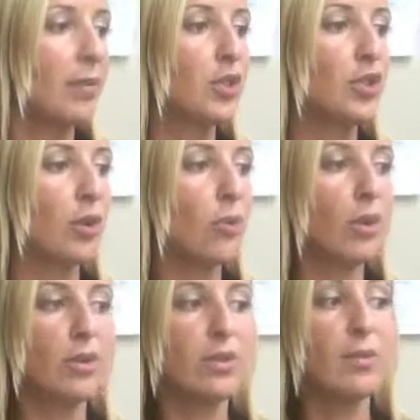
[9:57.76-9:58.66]

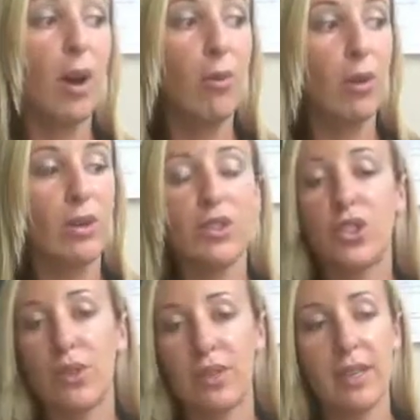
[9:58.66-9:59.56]
Small words,
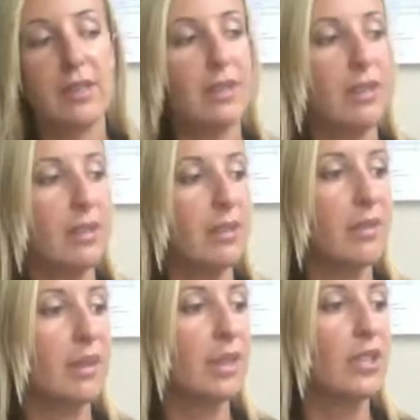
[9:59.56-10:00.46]
short
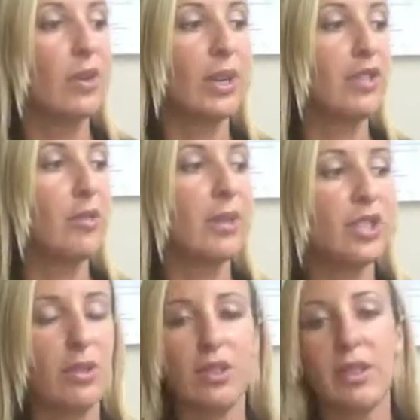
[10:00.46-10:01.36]
sentences. Don't give too
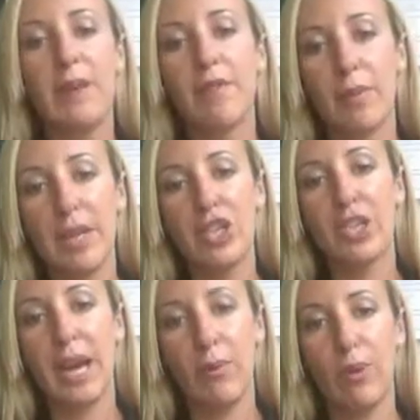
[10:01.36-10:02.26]
much
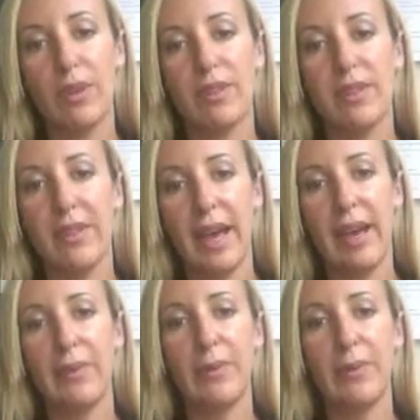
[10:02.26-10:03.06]
information at once, and that